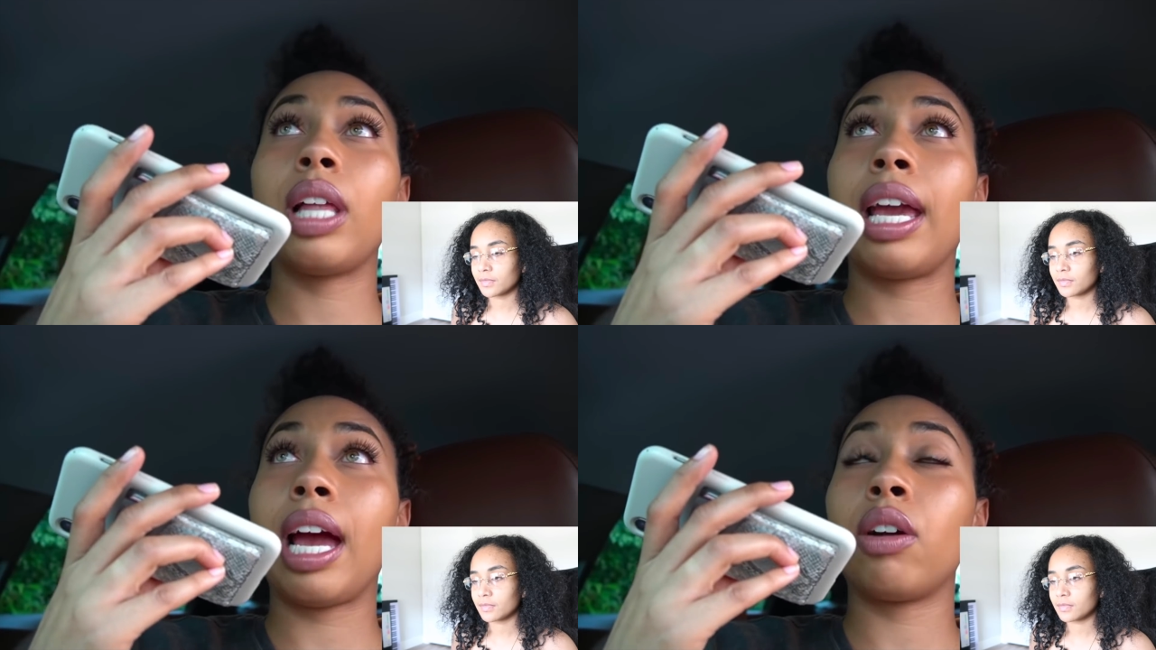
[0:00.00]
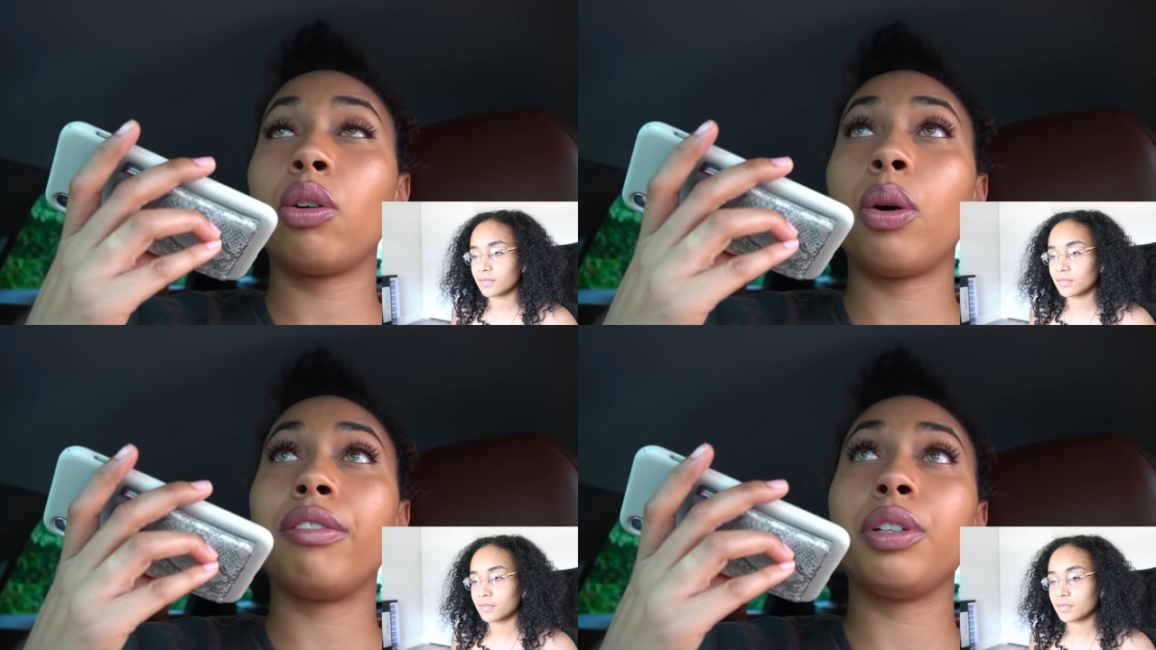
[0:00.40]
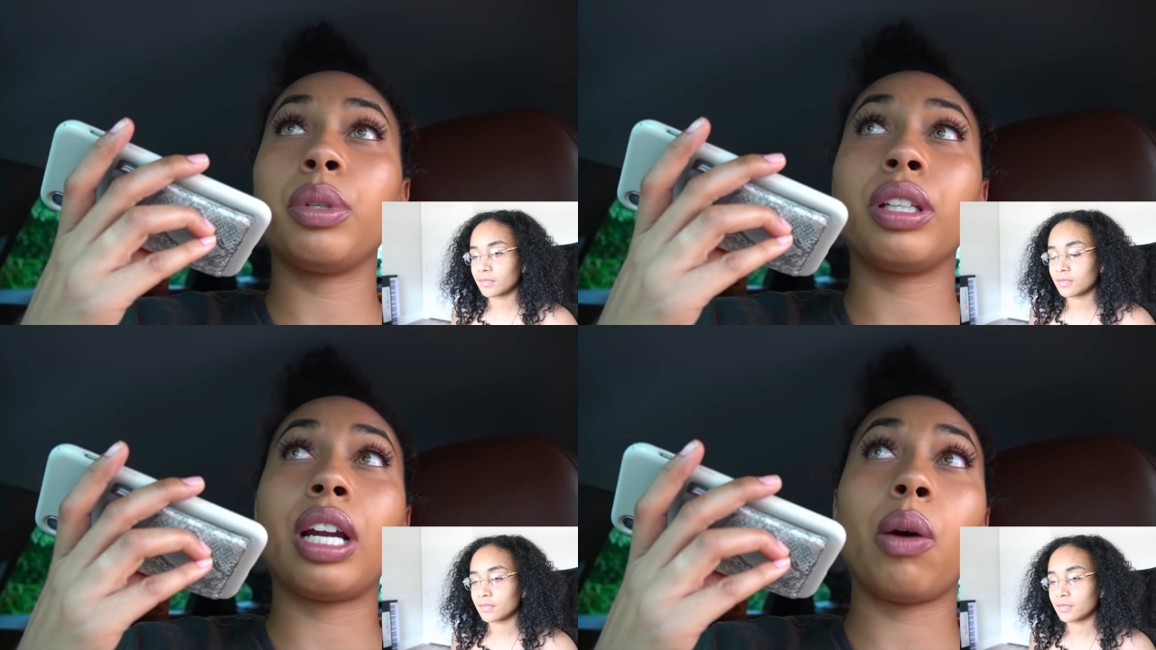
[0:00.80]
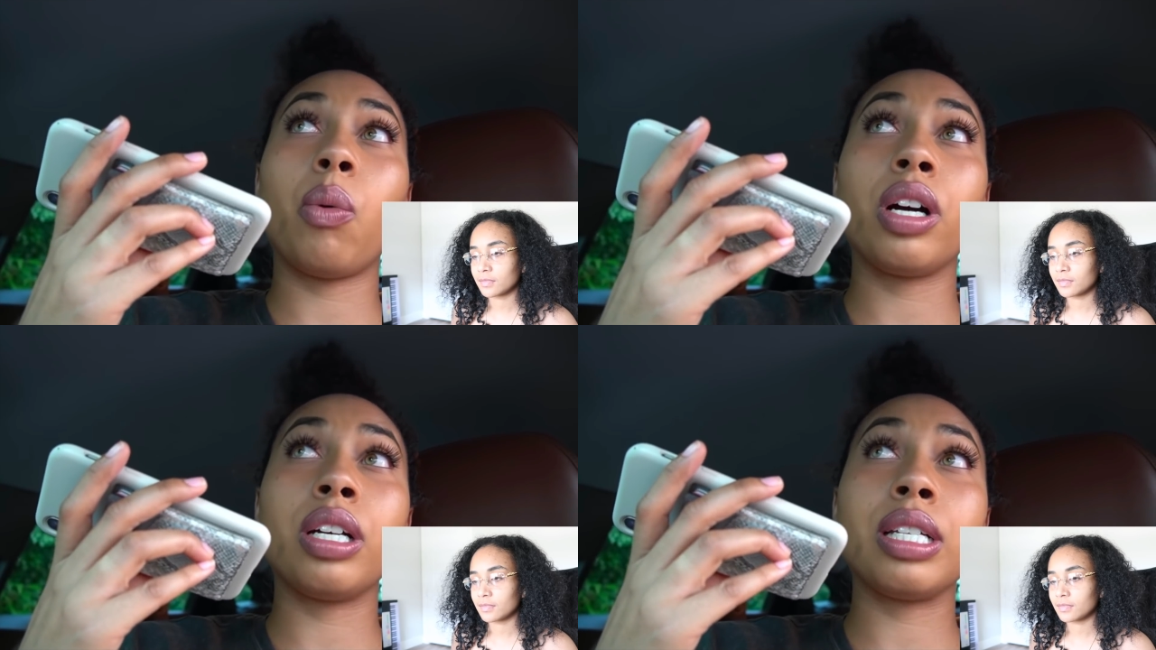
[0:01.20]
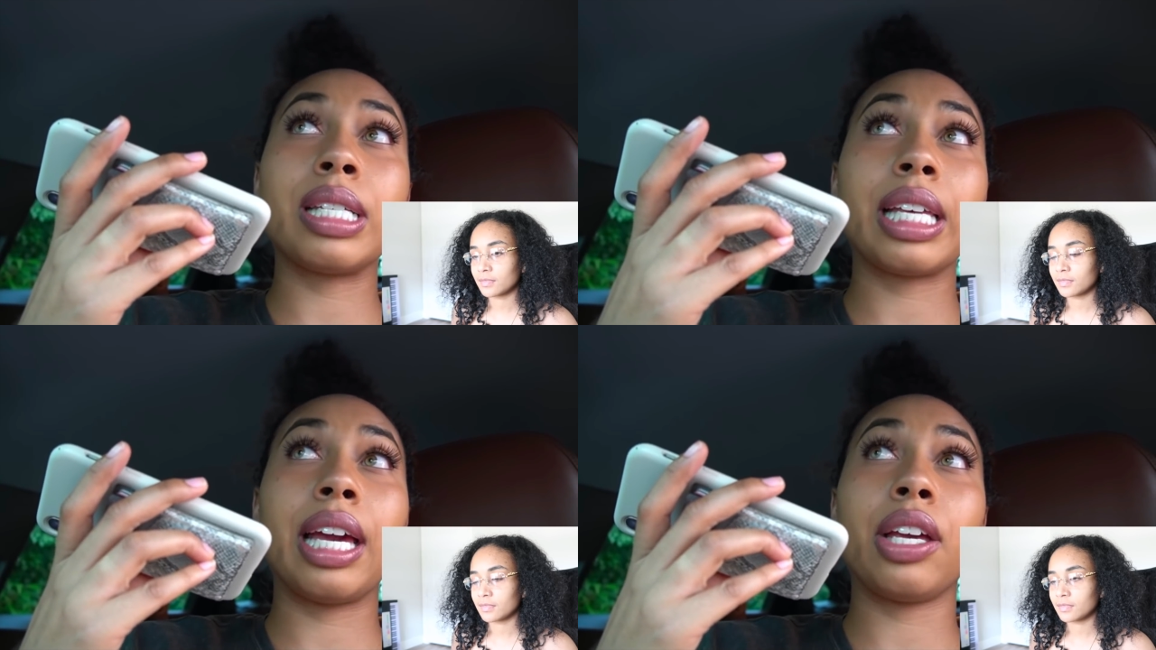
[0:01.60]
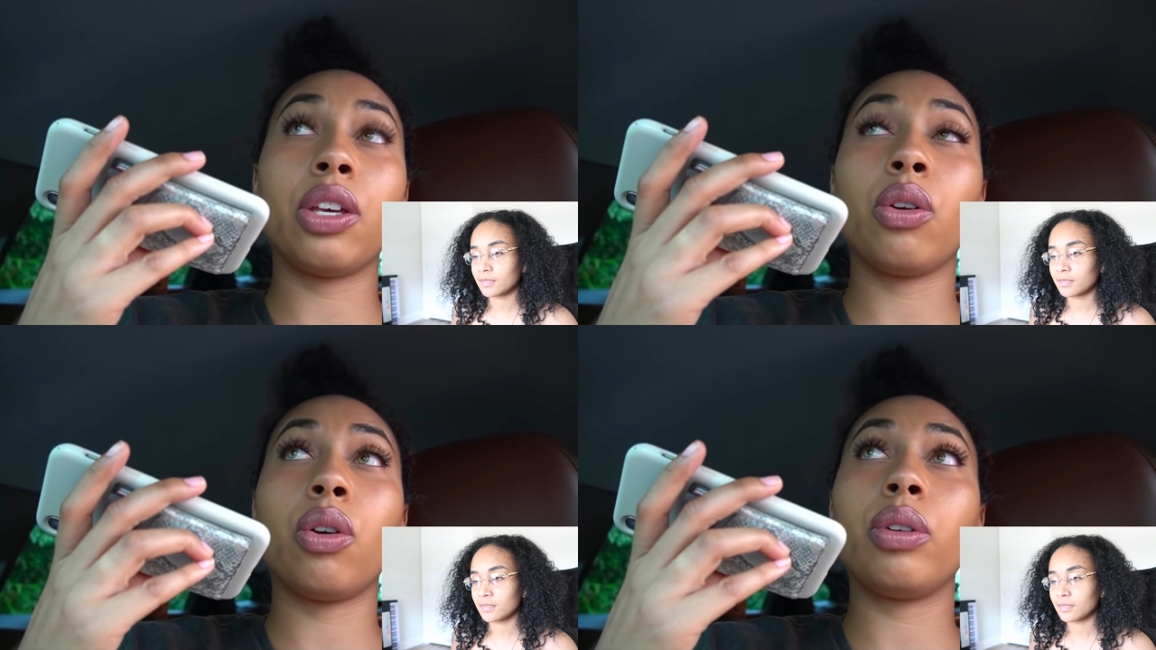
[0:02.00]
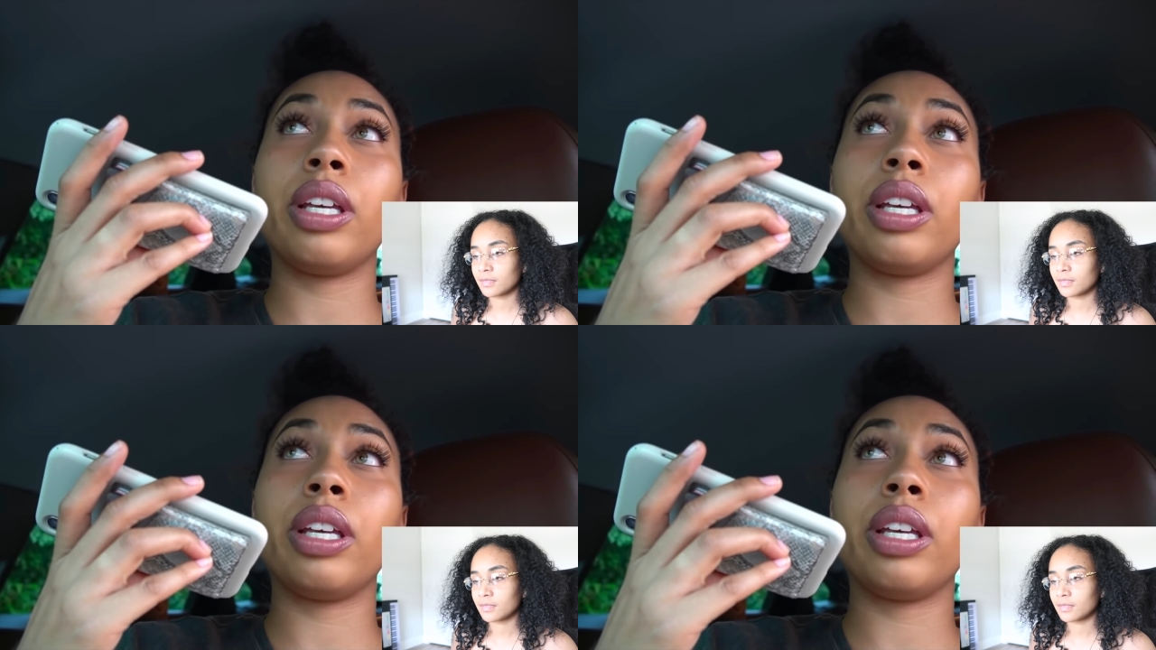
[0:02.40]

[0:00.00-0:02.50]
Speaker 1: like I don't know everywhere that I was like you know